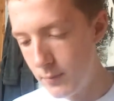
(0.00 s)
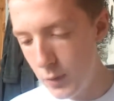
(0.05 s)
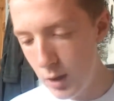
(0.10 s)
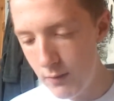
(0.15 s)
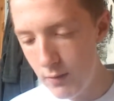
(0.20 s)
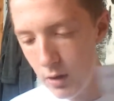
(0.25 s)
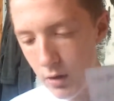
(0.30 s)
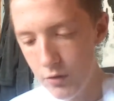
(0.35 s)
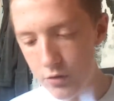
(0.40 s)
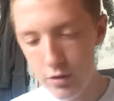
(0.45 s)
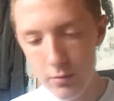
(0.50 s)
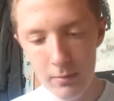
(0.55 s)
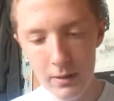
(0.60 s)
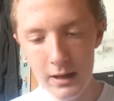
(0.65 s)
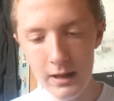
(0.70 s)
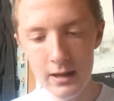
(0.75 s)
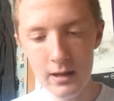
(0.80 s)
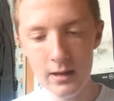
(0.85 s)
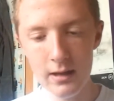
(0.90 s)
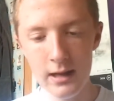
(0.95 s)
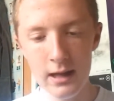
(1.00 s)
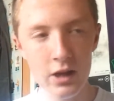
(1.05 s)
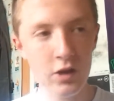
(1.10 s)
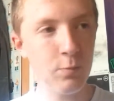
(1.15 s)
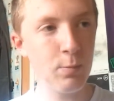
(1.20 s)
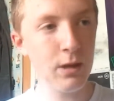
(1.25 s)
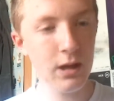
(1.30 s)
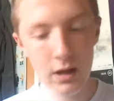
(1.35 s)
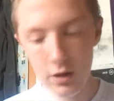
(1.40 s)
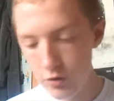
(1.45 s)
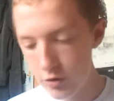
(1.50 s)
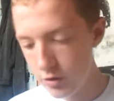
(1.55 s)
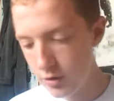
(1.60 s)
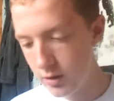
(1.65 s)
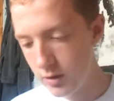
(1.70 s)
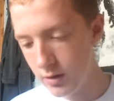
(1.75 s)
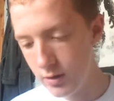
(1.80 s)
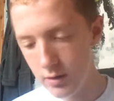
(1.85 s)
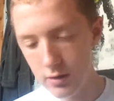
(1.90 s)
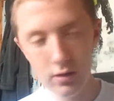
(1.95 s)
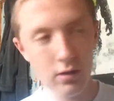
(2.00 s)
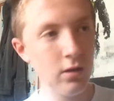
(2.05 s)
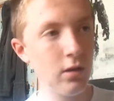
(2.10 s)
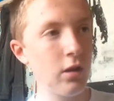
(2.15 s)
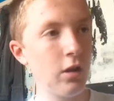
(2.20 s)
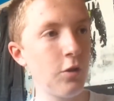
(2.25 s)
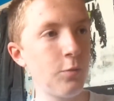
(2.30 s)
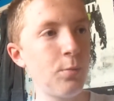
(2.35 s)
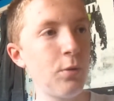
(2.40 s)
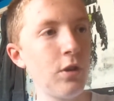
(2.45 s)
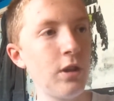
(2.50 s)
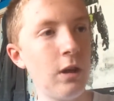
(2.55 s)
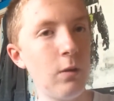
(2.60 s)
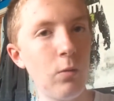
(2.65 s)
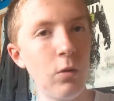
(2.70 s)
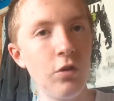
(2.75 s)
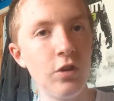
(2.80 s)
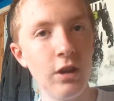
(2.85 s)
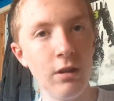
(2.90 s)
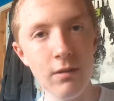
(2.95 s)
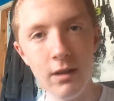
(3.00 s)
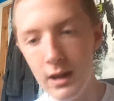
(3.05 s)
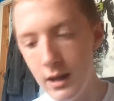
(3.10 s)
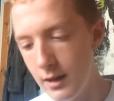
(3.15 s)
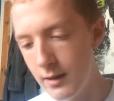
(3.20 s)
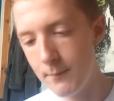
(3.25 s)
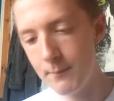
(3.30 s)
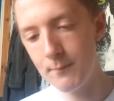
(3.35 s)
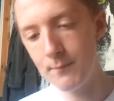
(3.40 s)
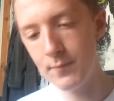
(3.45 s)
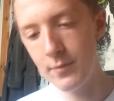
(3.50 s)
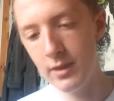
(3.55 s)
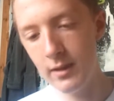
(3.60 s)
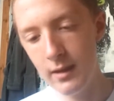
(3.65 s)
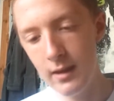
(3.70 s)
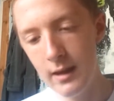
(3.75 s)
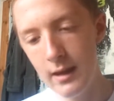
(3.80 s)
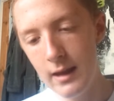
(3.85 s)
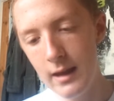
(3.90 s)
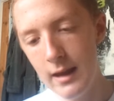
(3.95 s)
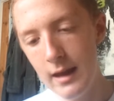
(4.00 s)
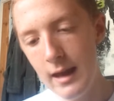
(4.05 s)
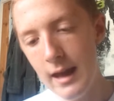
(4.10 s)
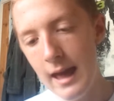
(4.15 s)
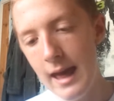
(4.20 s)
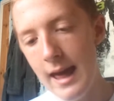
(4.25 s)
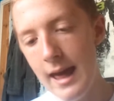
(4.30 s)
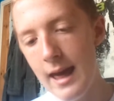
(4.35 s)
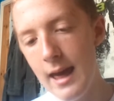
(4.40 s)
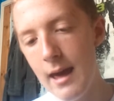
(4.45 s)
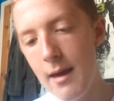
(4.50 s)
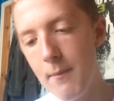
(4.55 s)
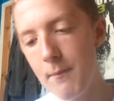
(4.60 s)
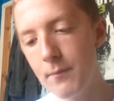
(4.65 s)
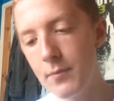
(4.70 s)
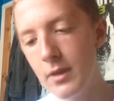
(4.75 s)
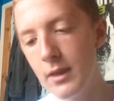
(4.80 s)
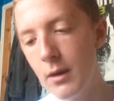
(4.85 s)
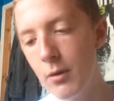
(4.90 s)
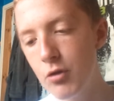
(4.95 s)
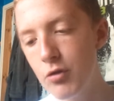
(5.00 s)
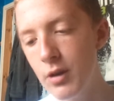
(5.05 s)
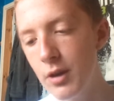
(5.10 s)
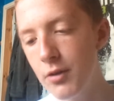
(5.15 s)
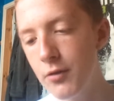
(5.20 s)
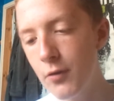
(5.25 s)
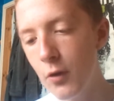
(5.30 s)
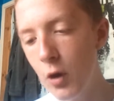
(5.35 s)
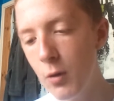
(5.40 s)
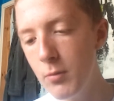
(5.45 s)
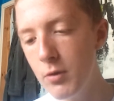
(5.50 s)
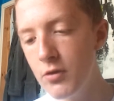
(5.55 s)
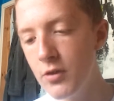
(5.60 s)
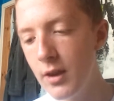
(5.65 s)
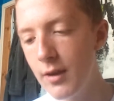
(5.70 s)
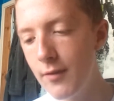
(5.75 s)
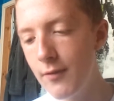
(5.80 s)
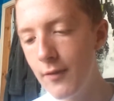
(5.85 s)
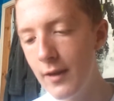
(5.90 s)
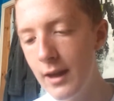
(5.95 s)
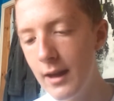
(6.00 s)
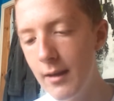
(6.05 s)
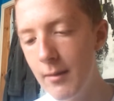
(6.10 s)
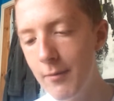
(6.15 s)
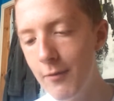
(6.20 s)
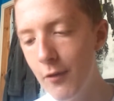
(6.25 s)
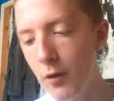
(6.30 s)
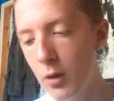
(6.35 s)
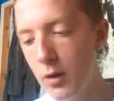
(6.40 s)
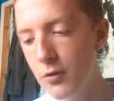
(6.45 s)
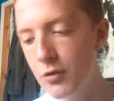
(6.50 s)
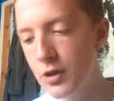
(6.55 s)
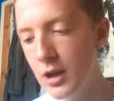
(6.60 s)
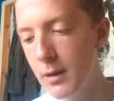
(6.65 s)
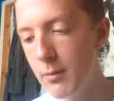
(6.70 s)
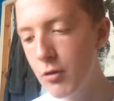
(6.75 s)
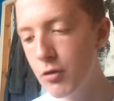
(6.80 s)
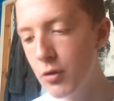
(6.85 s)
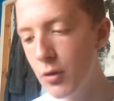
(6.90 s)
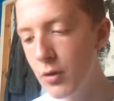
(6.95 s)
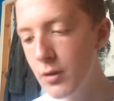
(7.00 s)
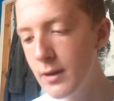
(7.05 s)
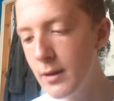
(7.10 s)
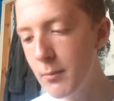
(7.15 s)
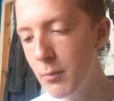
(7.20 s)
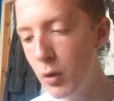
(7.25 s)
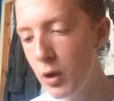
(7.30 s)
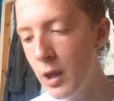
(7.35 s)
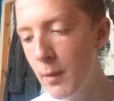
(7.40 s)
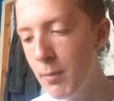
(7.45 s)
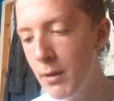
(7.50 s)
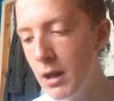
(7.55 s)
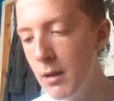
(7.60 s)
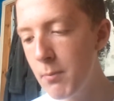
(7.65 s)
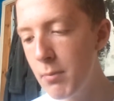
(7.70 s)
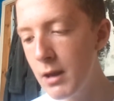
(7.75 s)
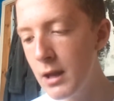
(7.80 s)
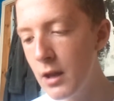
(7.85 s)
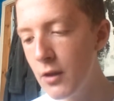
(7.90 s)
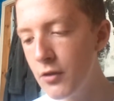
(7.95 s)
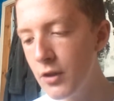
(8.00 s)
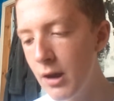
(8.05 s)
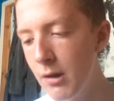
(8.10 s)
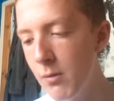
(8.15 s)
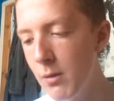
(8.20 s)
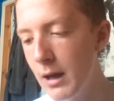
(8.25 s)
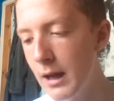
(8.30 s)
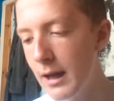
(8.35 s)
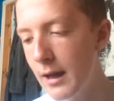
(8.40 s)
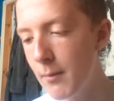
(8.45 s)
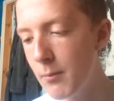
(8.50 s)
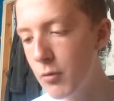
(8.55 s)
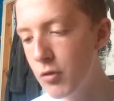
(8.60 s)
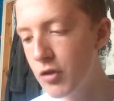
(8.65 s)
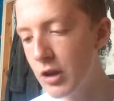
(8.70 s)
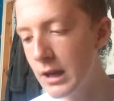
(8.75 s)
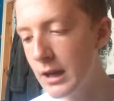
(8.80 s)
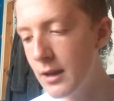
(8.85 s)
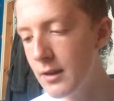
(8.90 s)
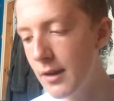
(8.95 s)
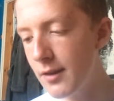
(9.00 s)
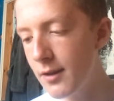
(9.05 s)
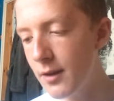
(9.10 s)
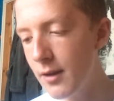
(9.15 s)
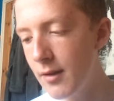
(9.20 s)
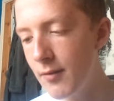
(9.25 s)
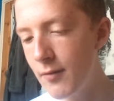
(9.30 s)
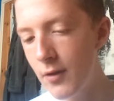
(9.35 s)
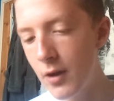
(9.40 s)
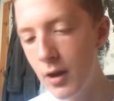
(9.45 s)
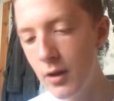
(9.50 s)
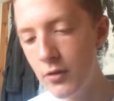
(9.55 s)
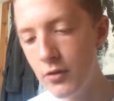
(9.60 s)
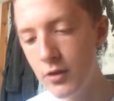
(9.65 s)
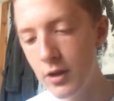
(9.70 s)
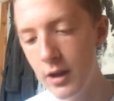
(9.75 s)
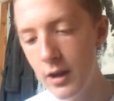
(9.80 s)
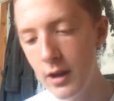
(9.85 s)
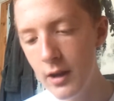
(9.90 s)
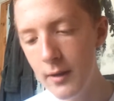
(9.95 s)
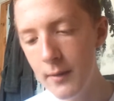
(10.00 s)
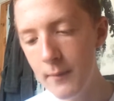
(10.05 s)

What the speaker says: Moving on to me next page. I'll put that one down there. Now Transformers Fall of Cybertron, the multiplayer beta is out July the 31st.